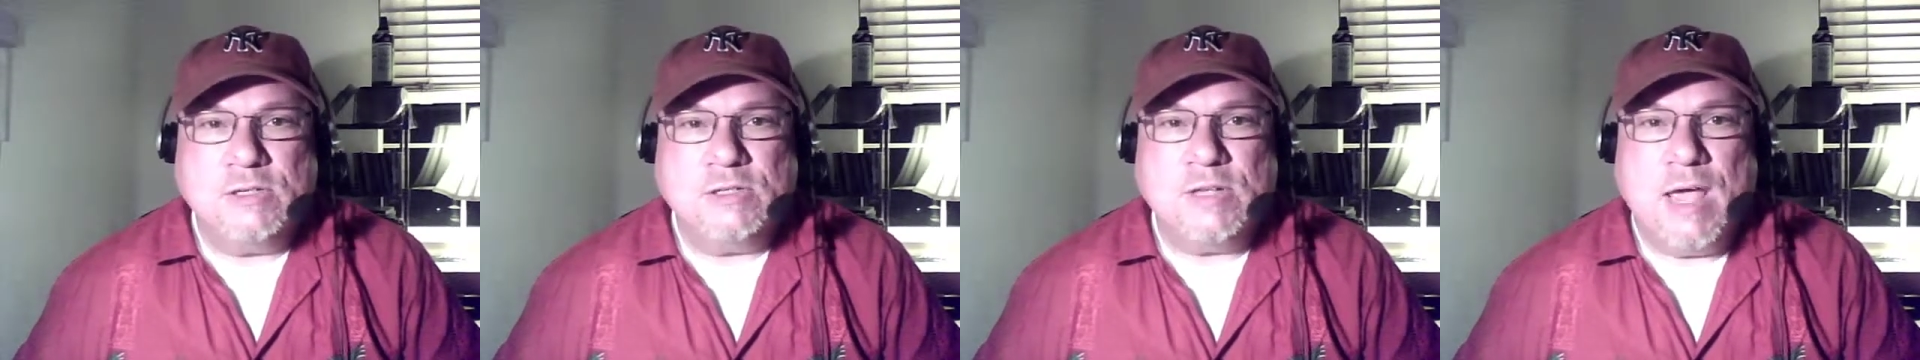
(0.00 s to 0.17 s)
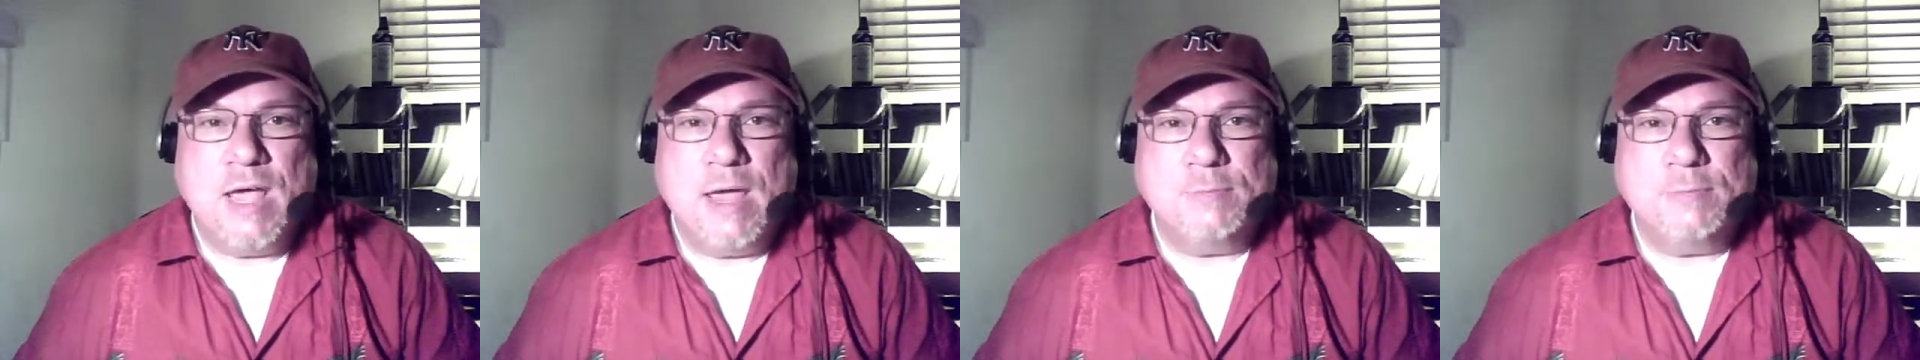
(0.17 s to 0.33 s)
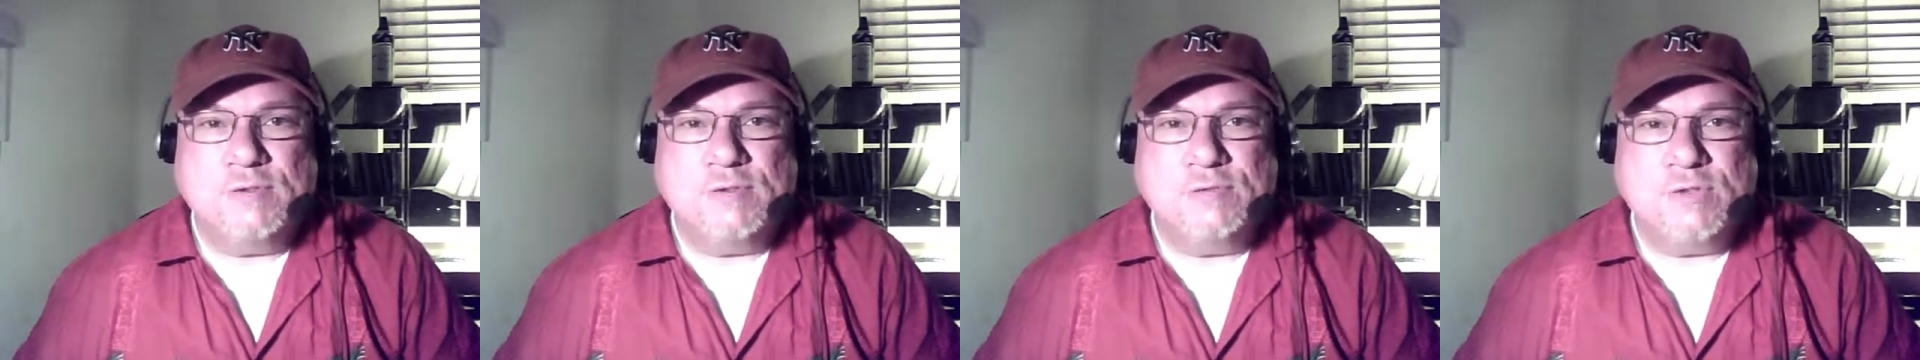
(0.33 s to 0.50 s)

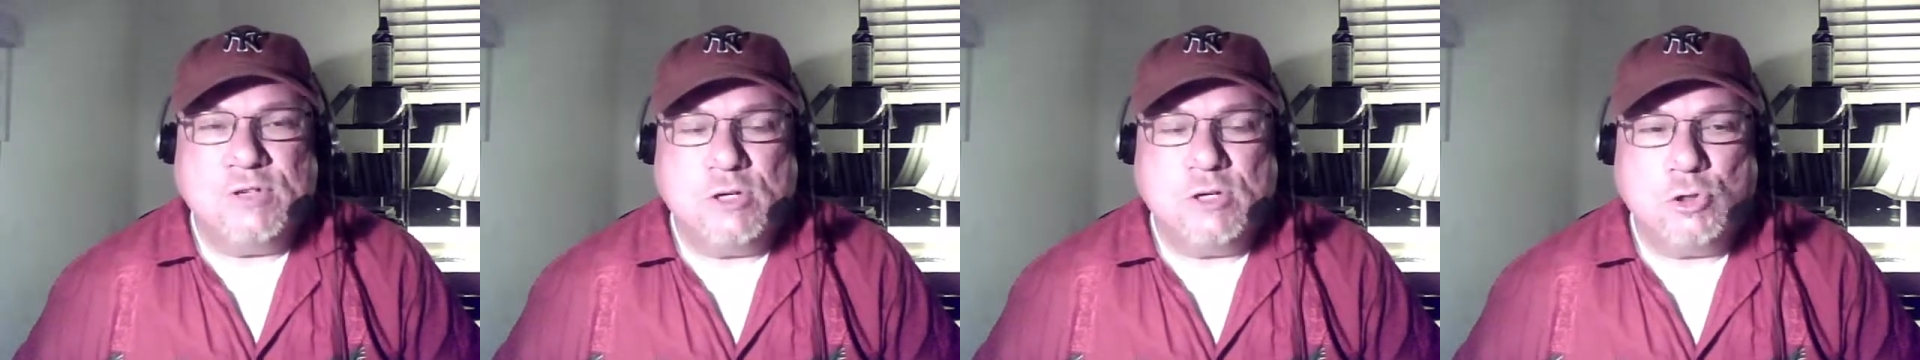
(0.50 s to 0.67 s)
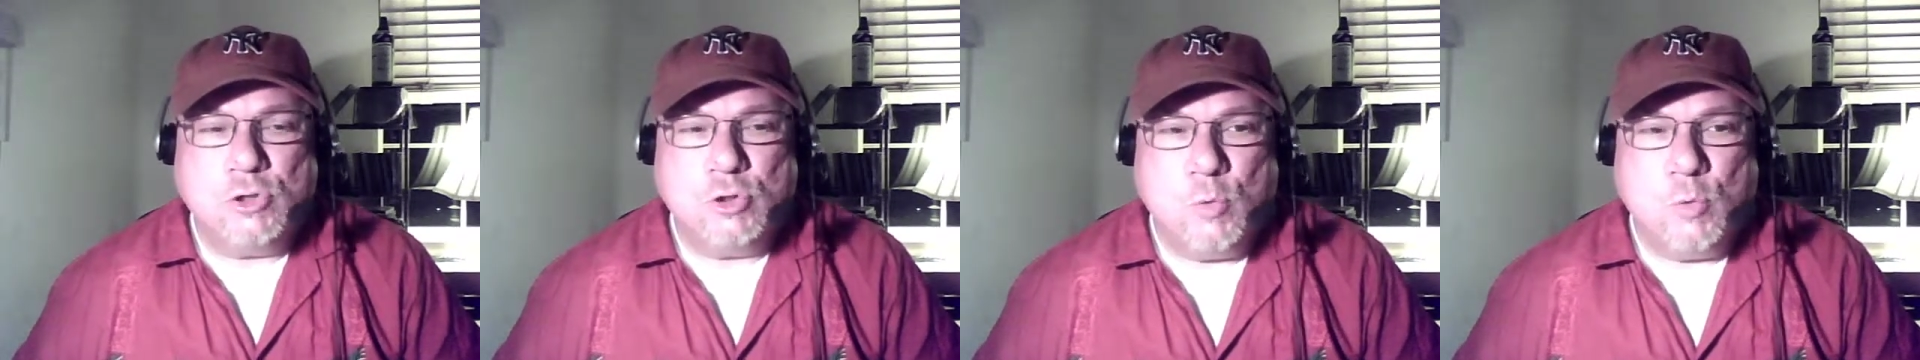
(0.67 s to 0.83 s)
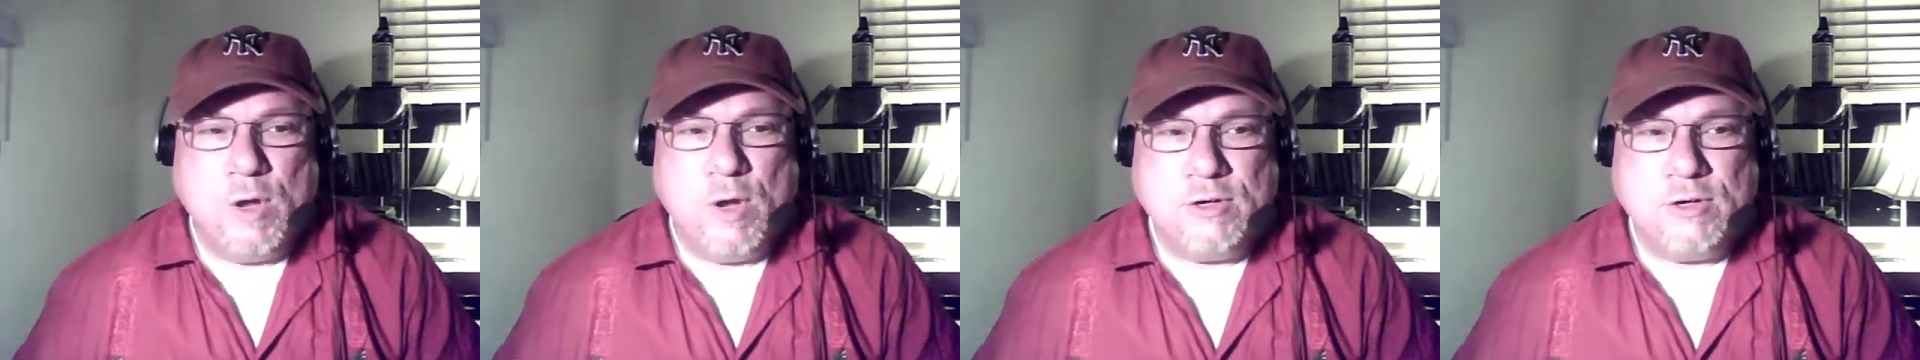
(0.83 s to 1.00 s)
types of
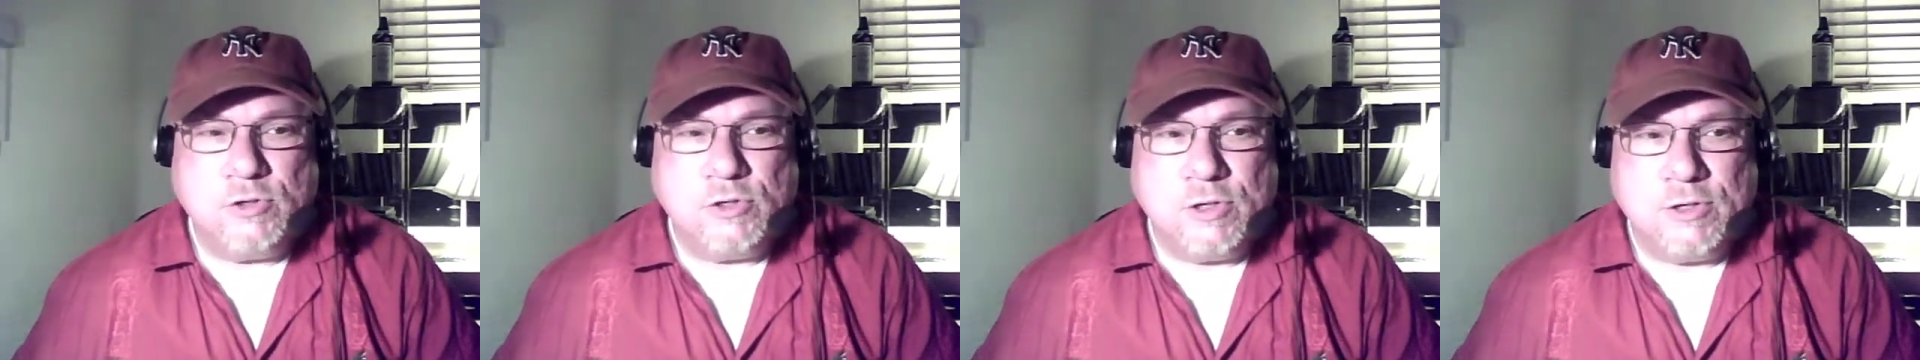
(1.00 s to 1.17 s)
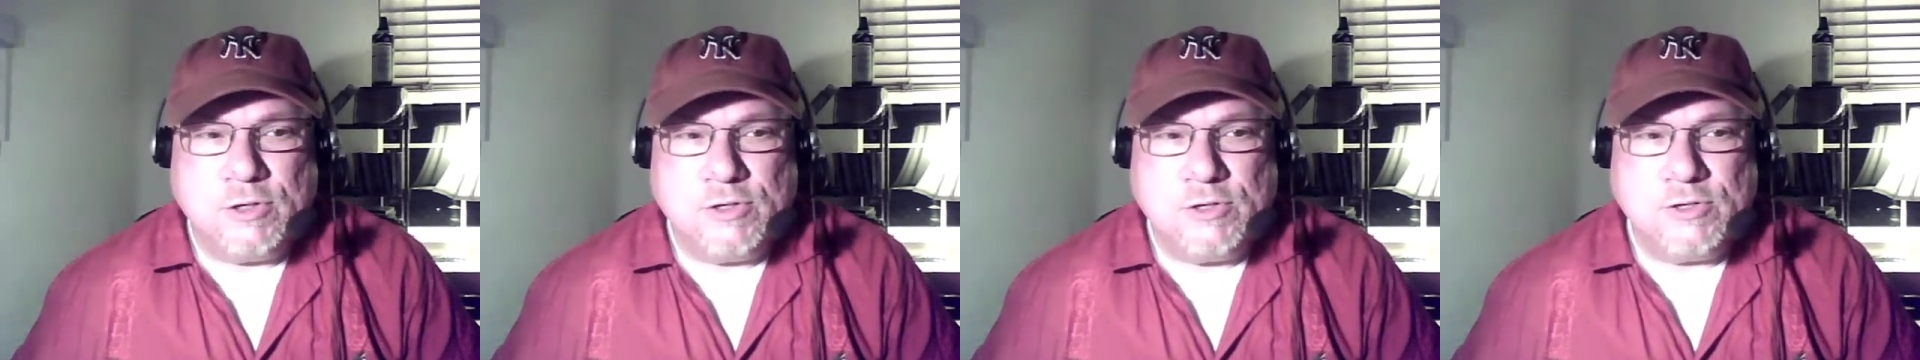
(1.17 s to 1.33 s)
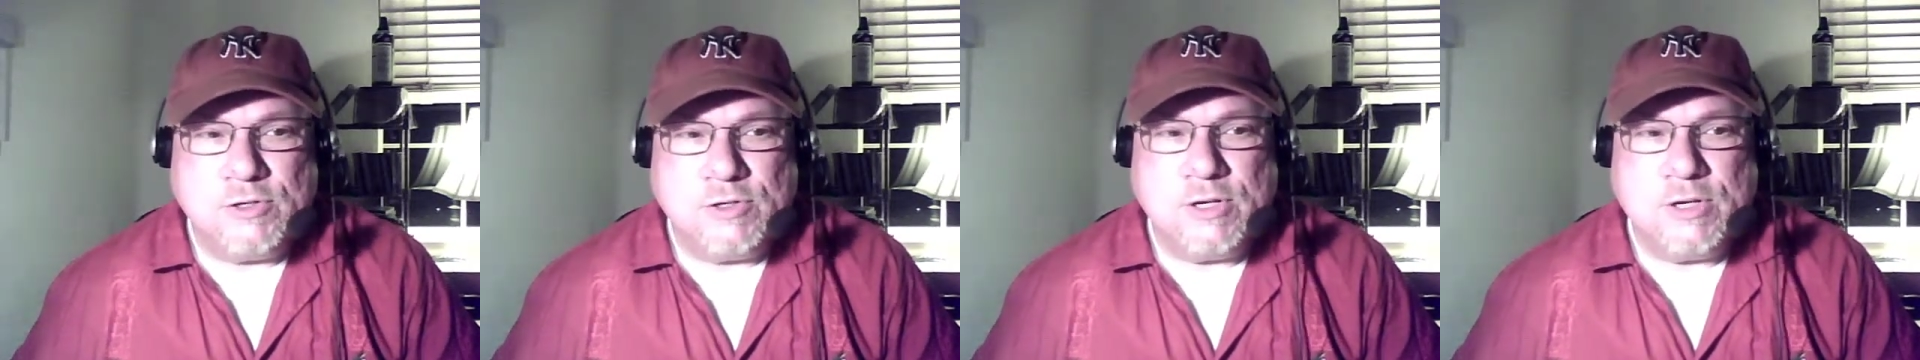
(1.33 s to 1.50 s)

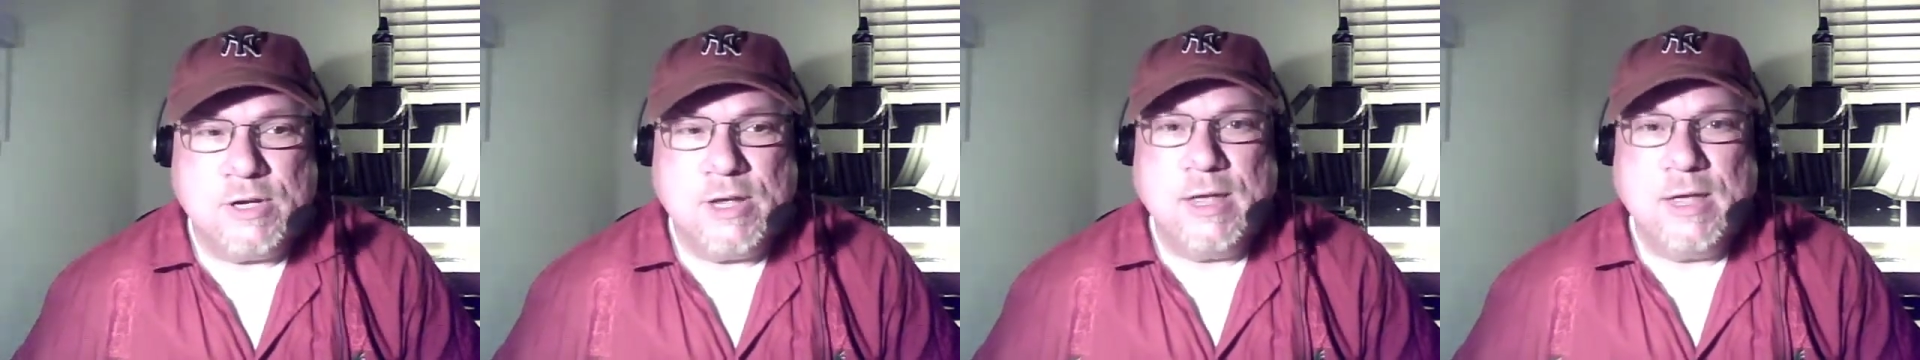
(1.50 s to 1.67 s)
situations.